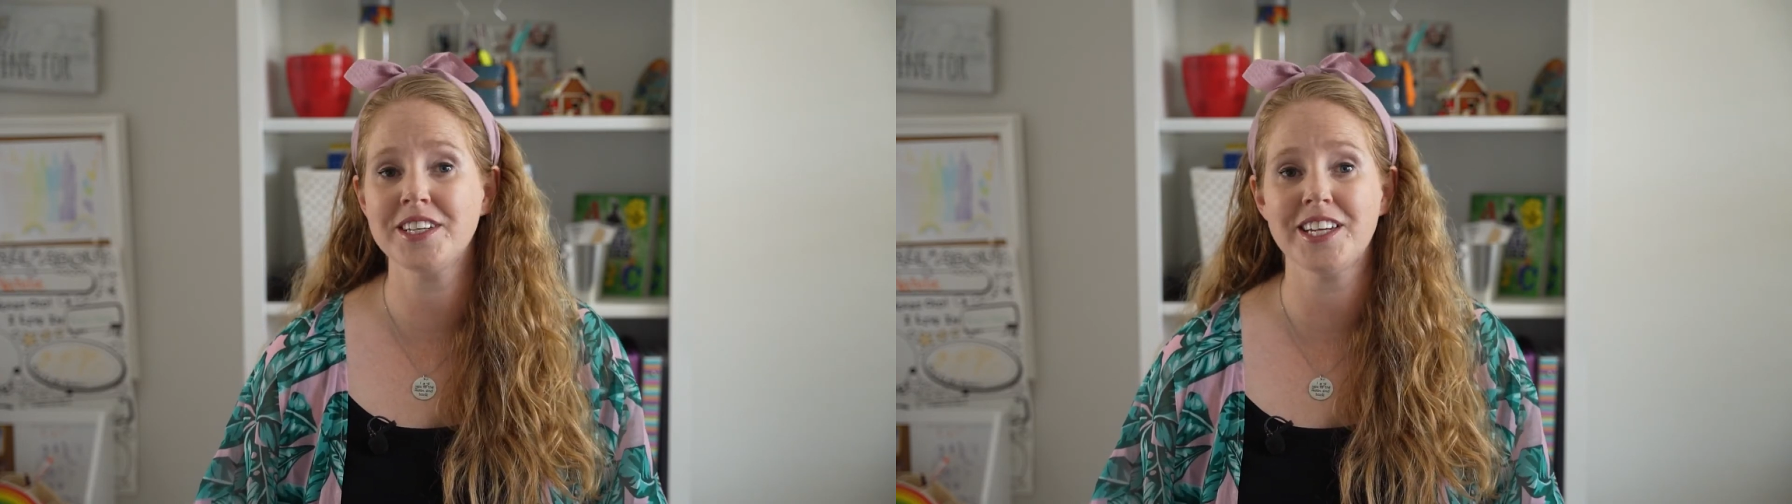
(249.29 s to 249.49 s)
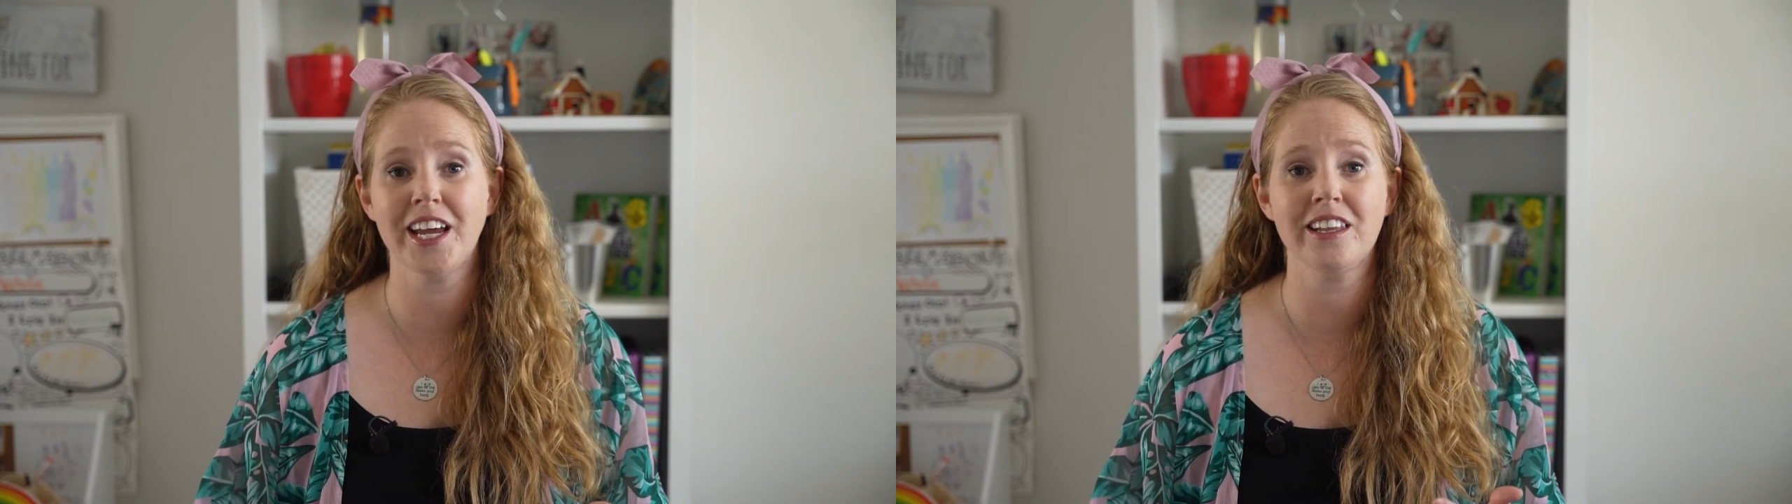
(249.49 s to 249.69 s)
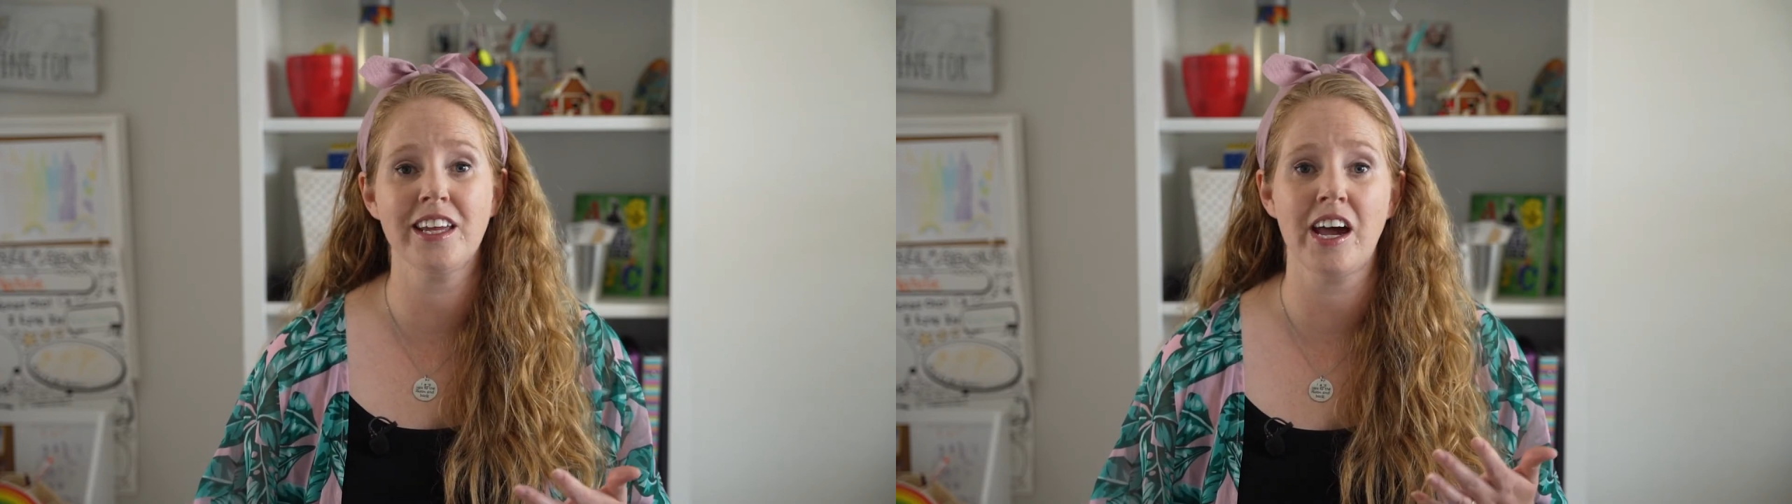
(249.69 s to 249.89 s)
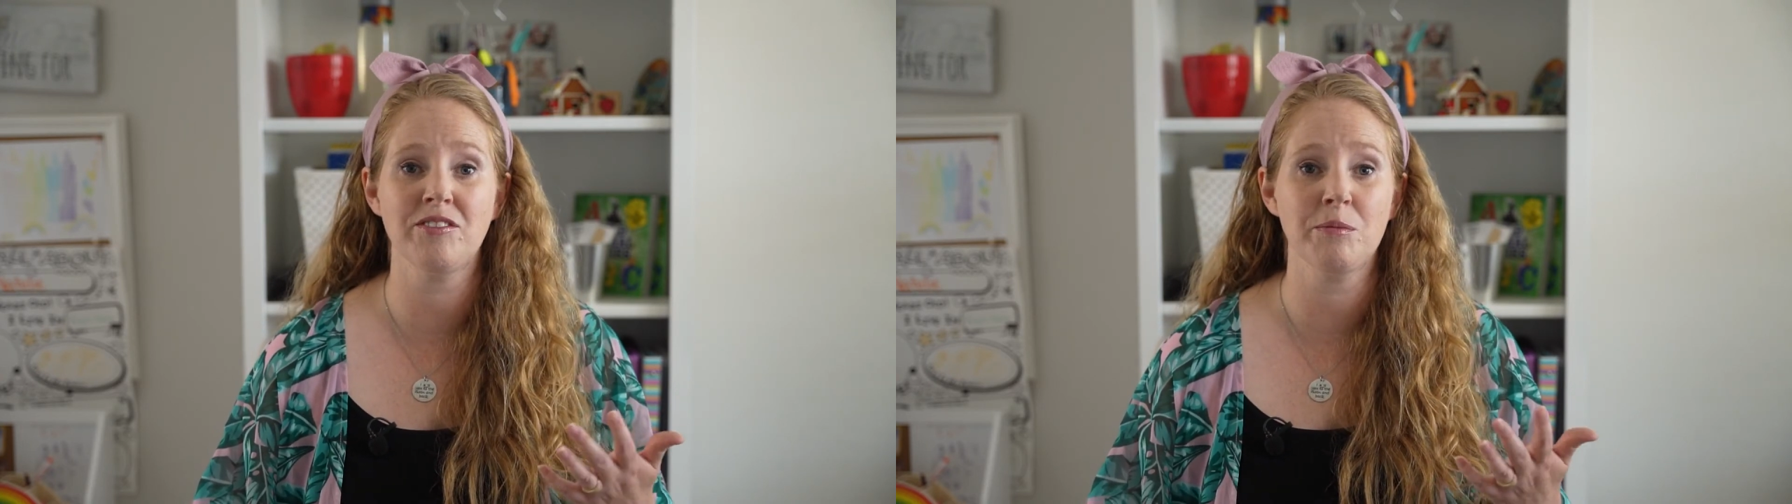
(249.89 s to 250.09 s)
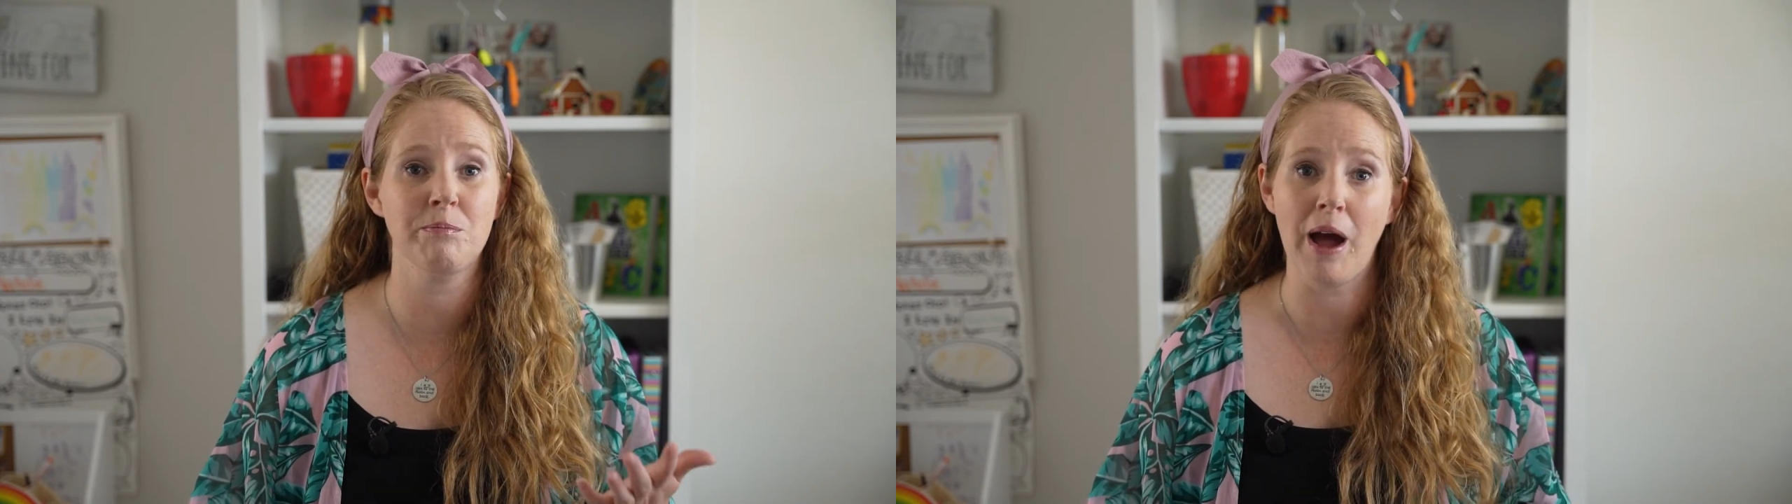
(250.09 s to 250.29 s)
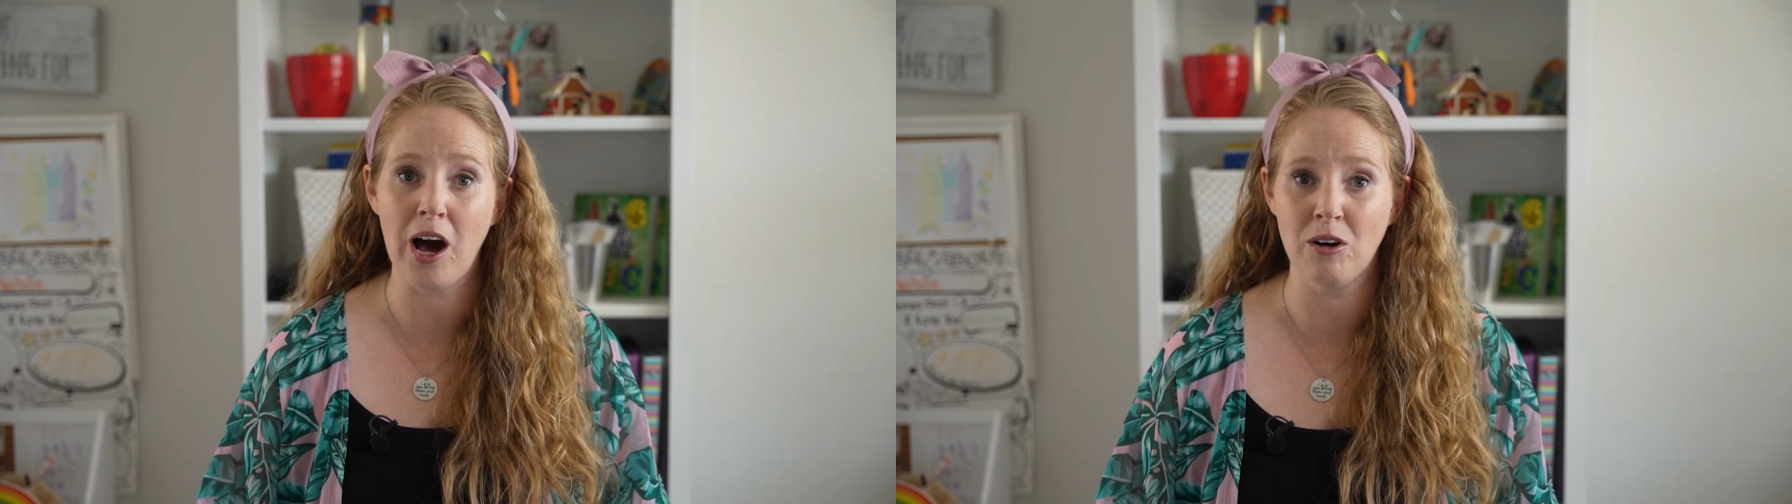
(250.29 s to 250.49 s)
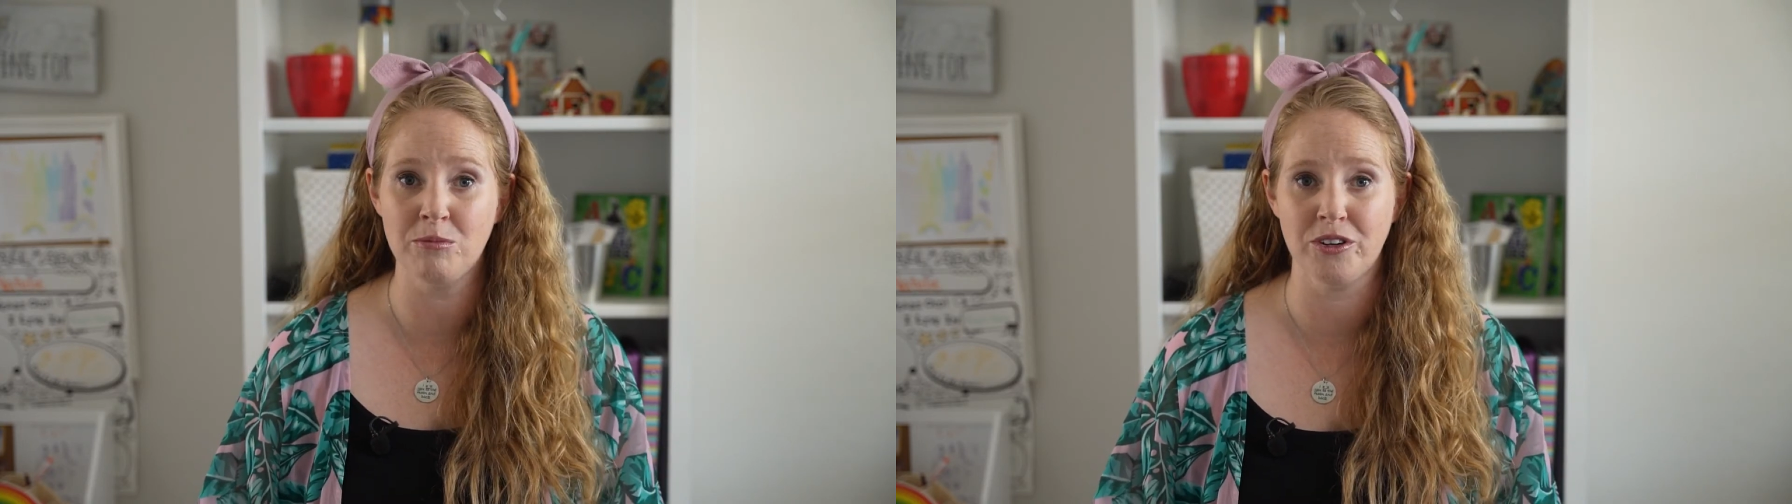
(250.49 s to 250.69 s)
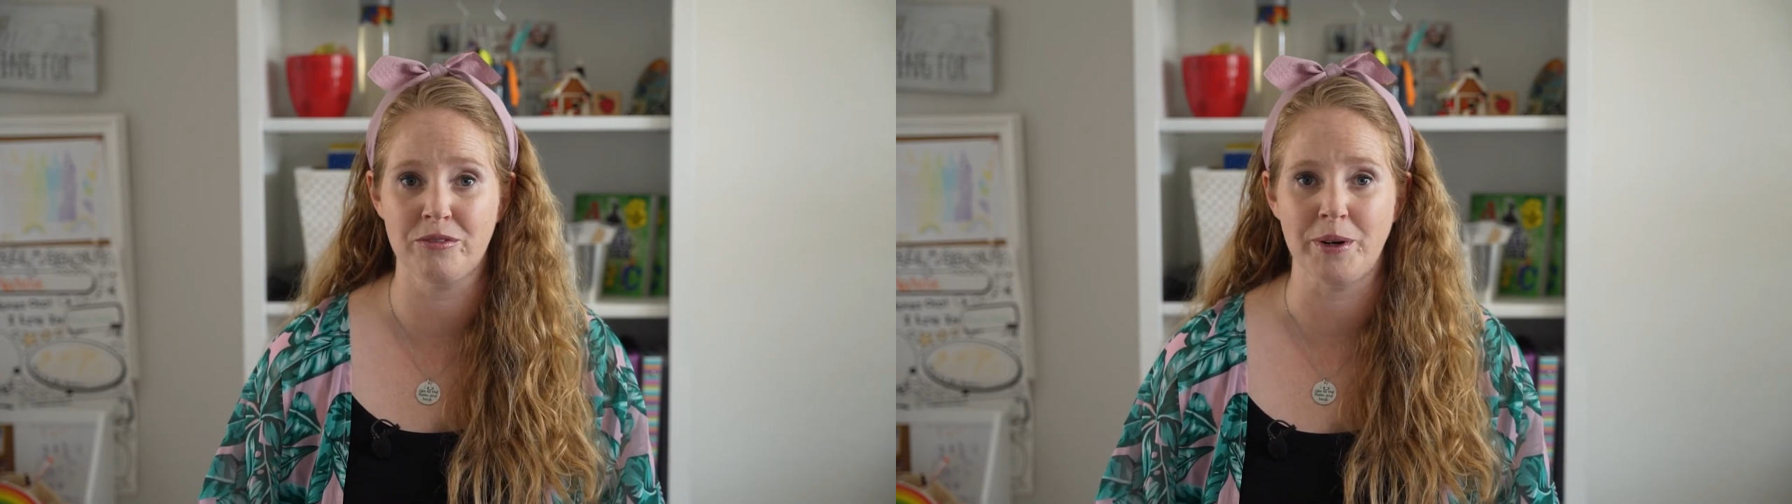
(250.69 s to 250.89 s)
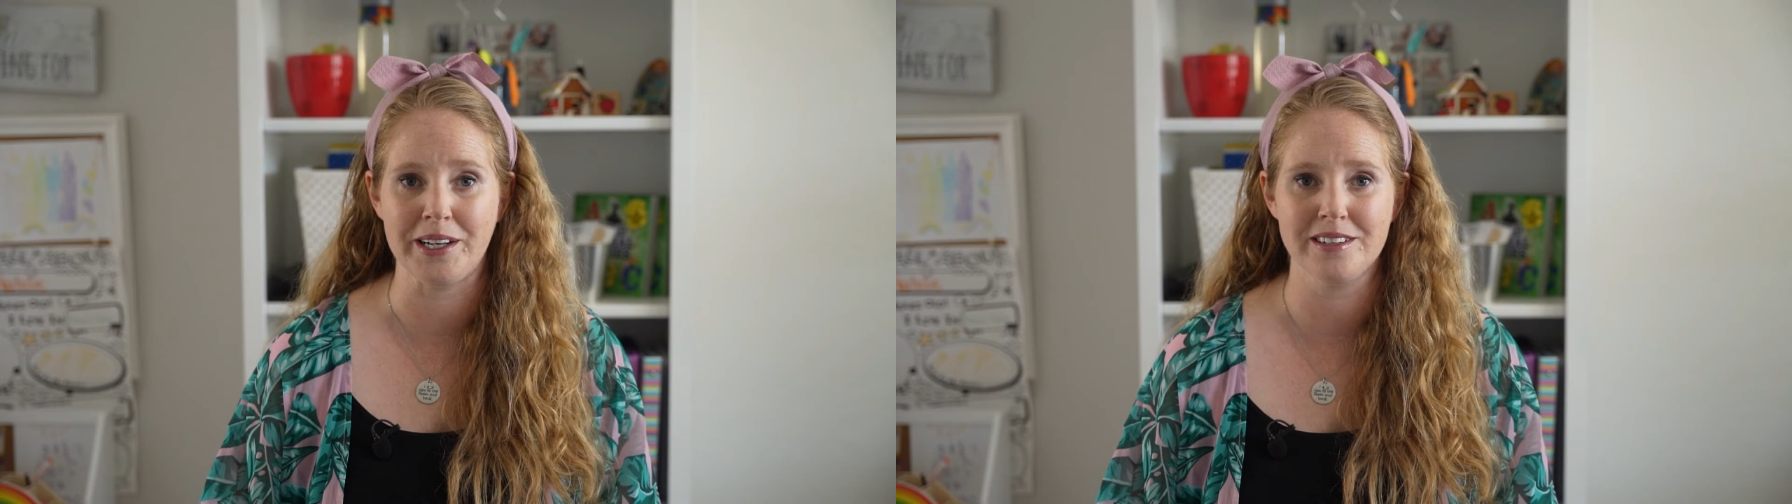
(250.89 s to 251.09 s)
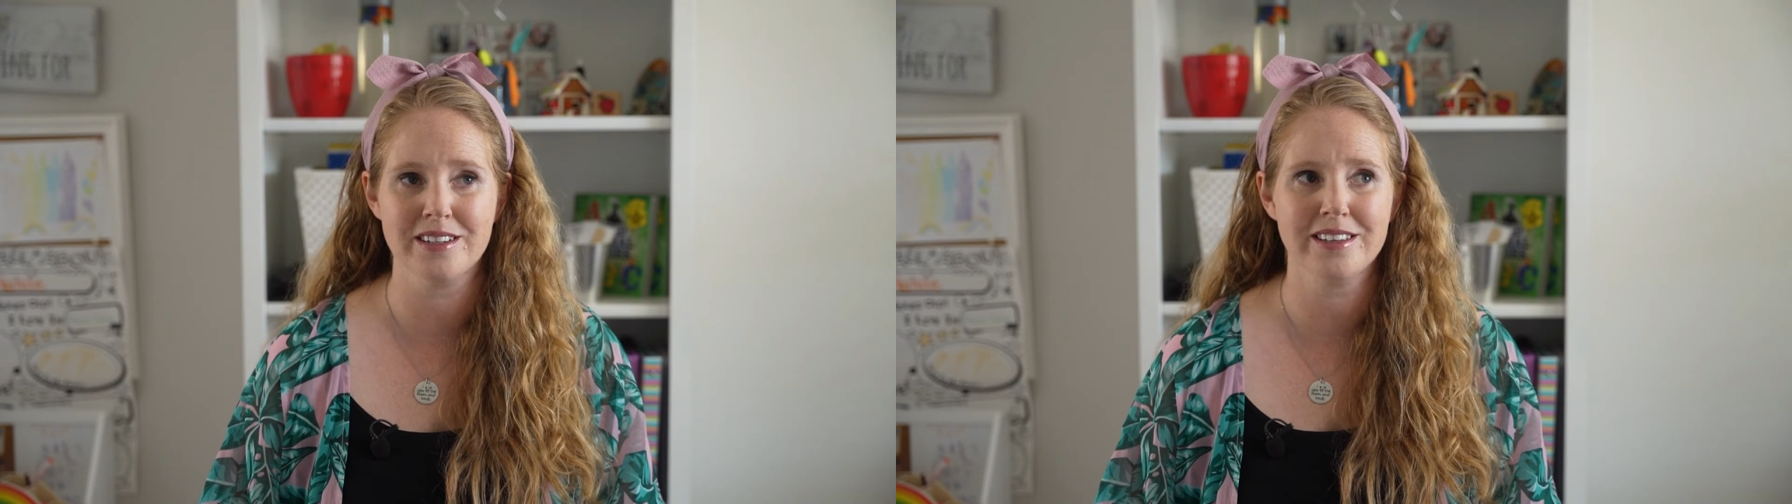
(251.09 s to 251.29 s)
day they have a bowel movement.